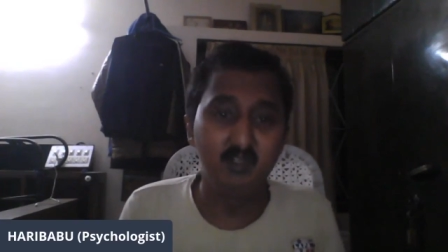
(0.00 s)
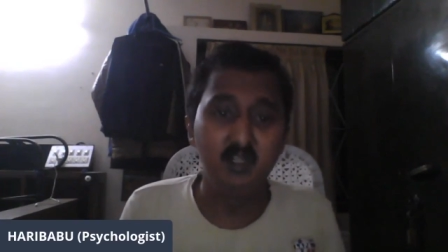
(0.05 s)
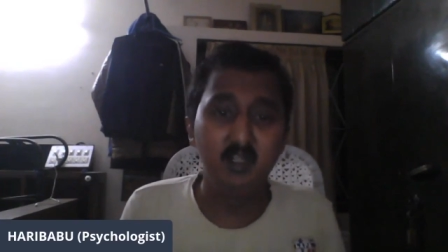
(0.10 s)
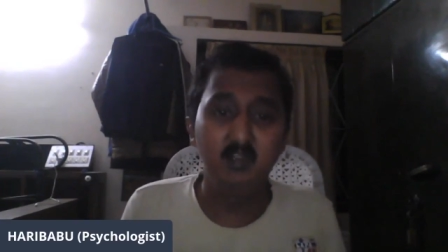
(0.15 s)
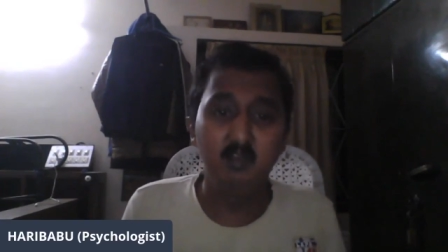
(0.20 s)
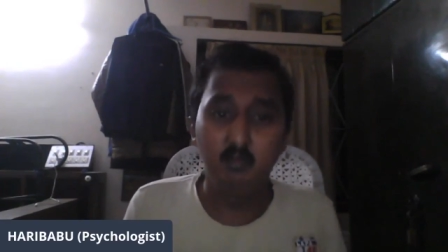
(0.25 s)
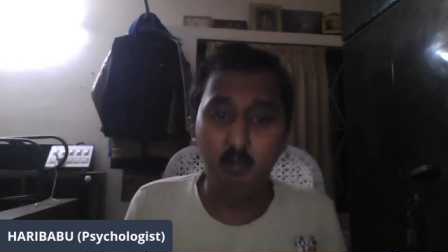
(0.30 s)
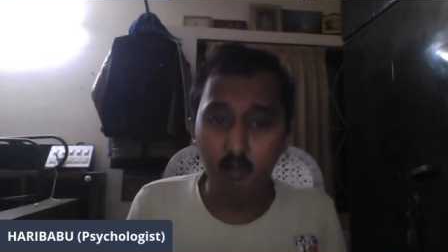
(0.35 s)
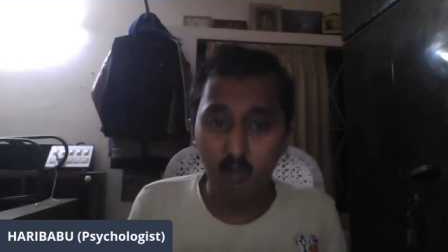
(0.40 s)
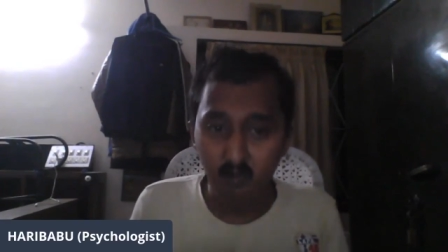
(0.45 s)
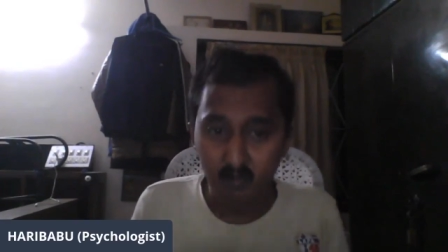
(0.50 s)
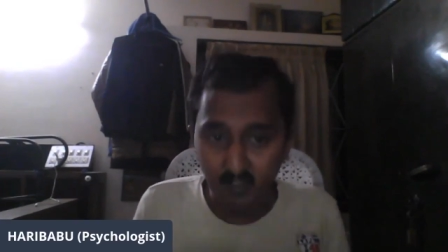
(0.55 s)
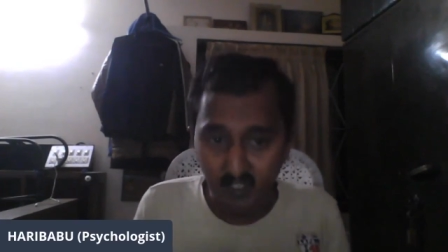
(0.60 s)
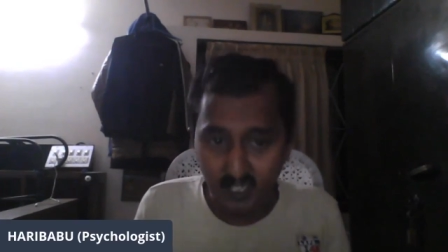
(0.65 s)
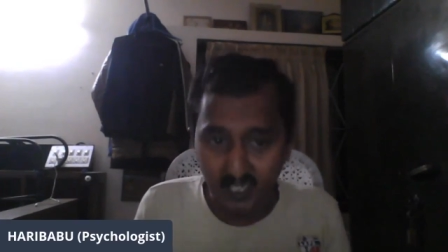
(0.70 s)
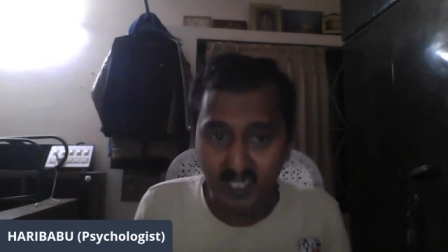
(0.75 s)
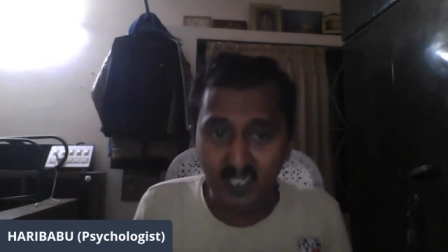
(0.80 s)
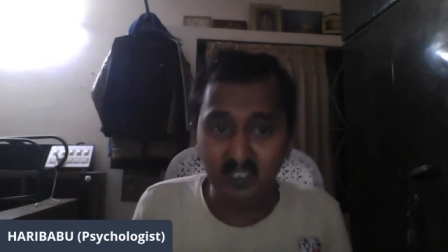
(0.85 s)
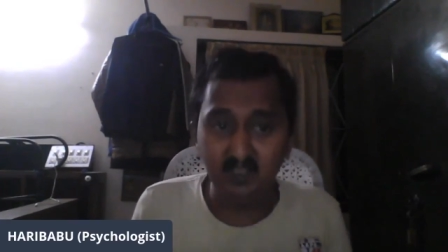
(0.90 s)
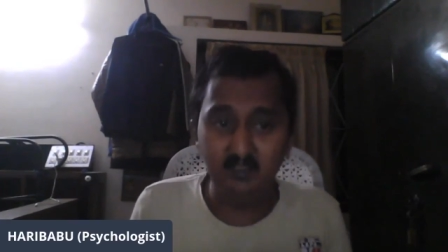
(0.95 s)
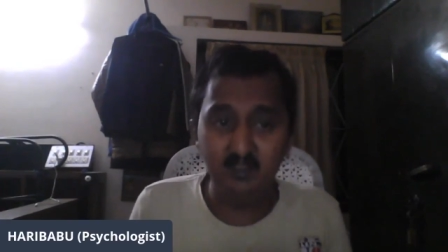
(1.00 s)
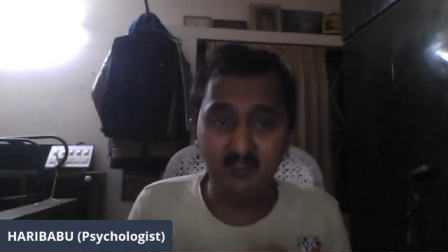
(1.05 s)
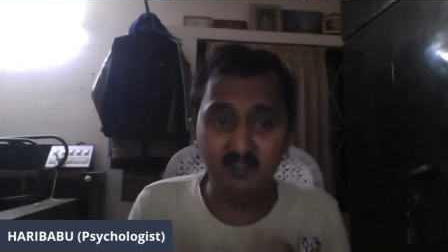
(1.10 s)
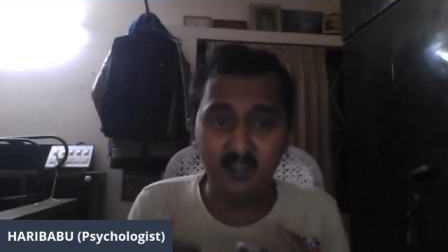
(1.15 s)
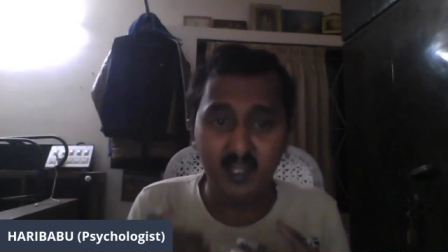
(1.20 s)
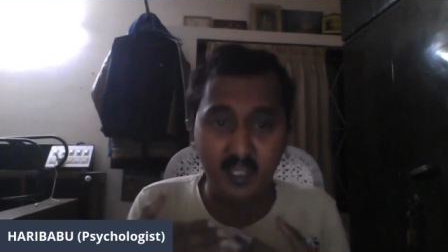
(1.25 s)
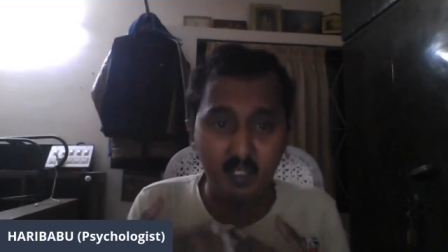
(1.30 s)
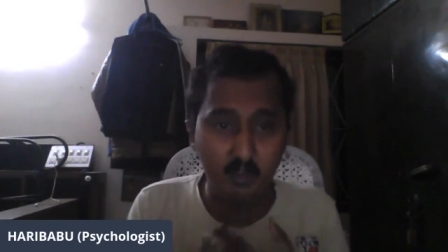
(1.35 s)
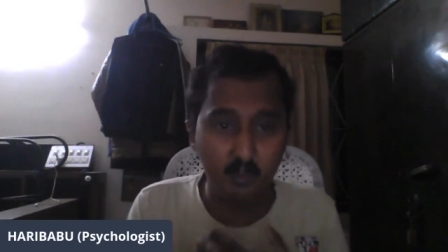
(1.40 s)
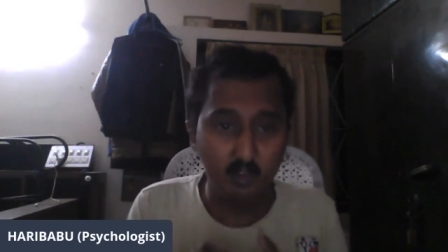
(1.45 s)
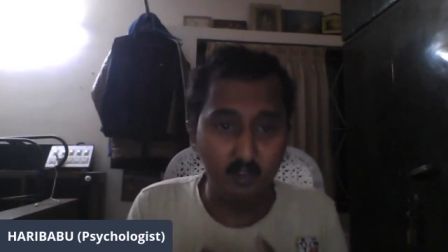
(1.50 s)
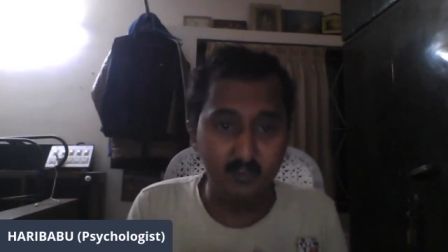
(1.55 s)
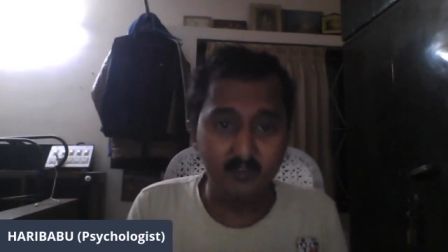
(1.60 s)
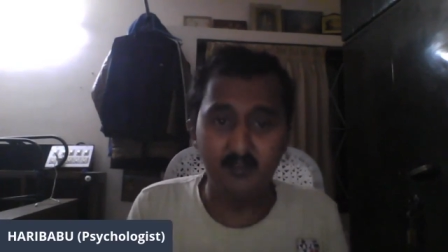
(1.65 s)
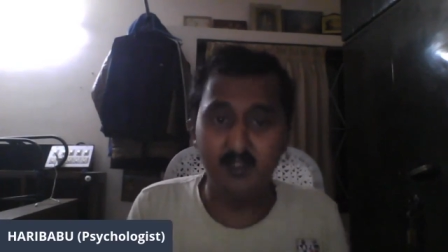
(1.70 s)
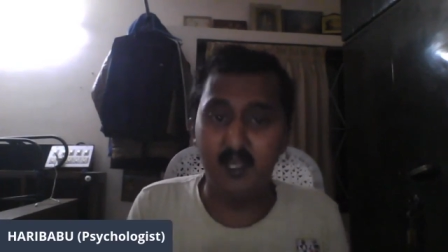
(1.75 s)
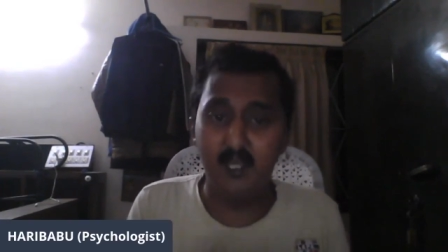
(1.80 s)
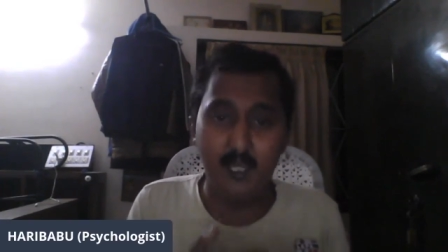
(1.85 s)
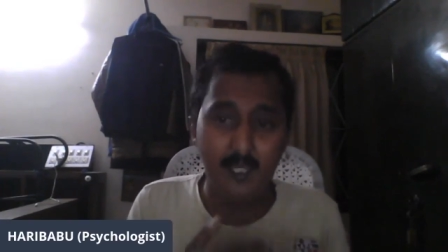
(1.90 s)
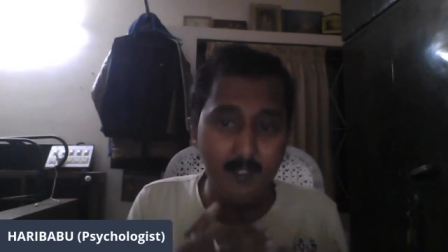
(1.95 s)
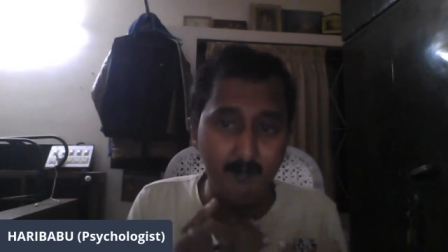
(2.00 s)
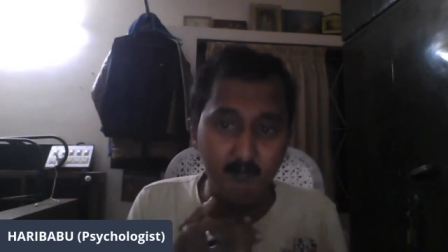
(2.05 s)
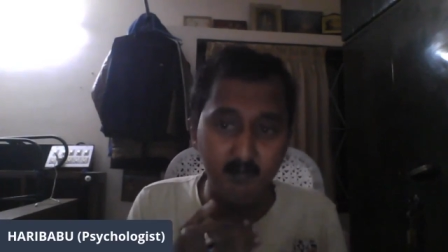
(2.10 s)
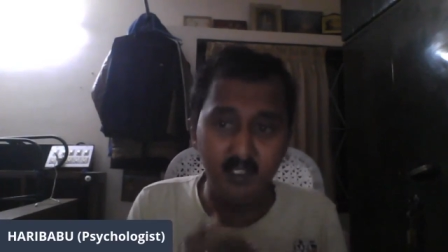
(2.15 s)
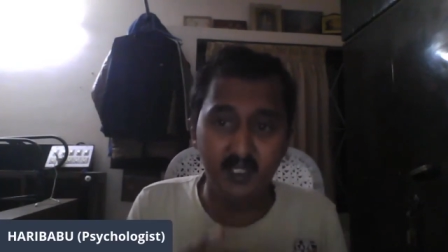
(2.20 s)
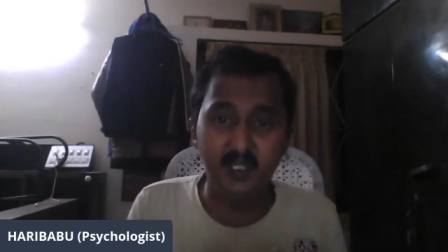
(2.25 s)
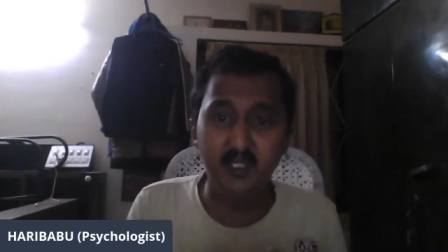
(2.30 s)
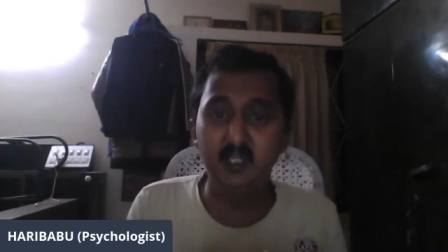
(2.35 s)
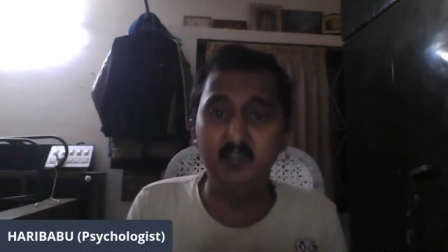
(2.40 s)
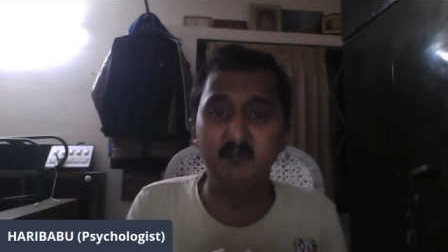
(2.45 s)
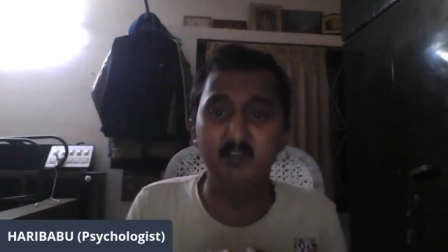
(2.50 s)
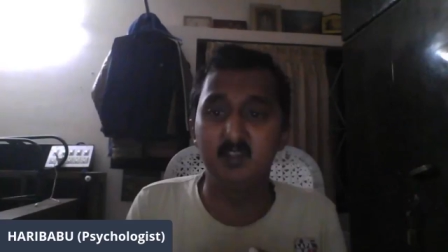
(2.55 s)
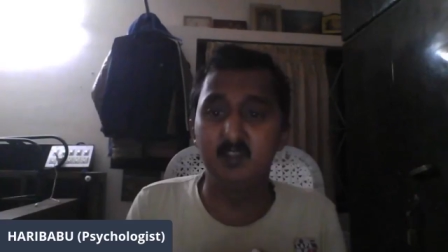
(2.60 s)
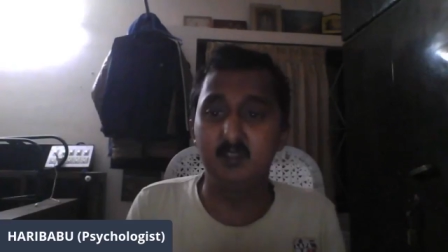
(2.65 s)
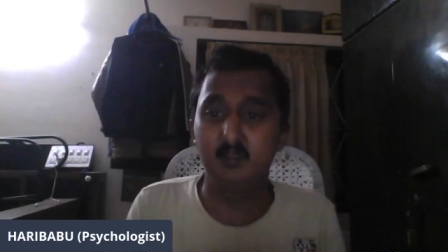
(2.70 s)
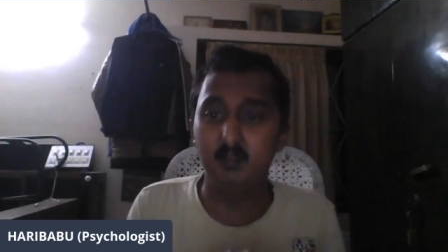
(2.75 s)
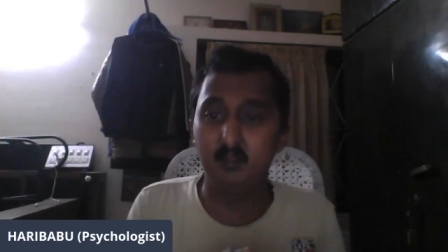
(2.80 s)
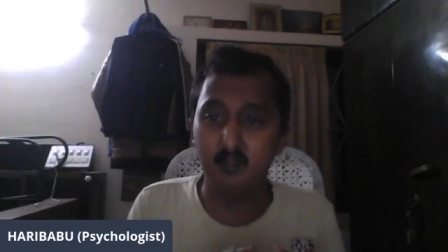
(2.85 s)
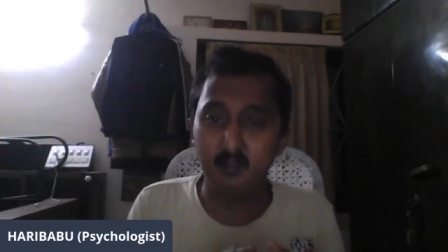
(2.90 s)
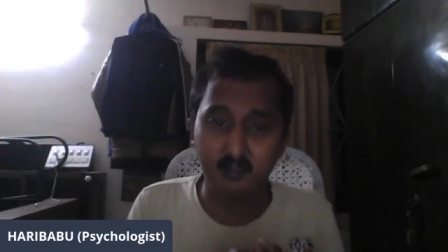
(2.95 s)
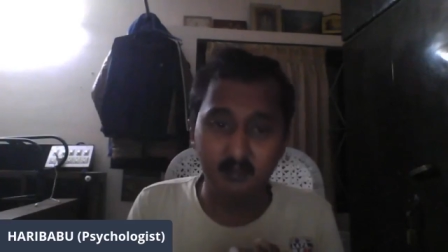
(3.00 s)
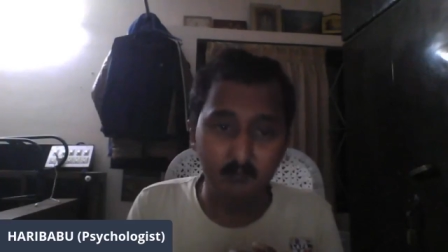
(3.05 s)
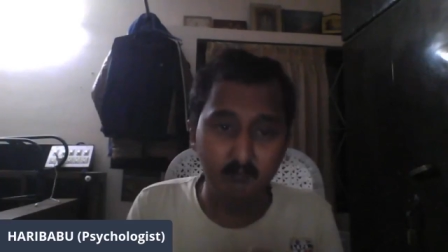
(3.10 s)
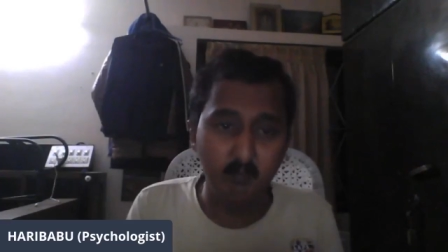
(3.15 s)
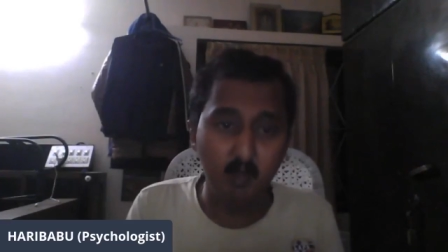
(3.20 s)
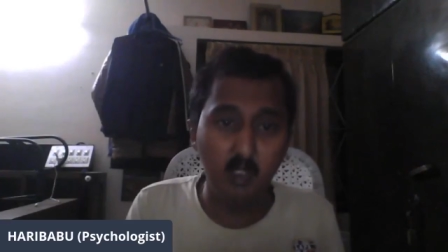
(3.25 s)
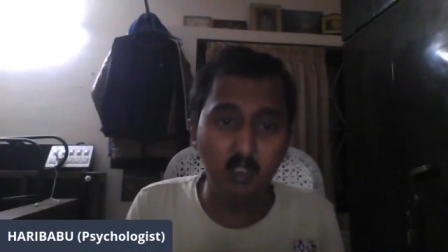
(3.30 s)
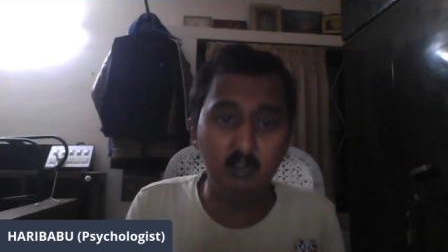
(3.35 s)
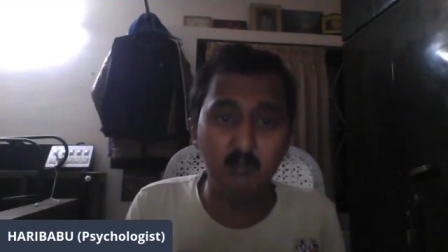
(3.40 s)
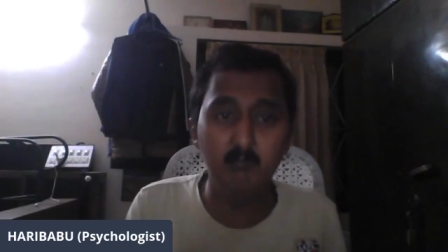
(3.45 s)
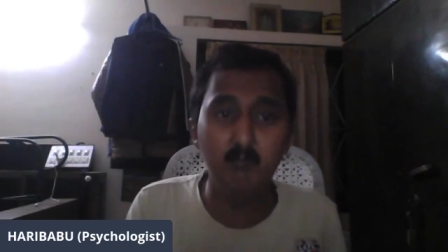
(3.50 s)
So as a psychologist, I am guiding with small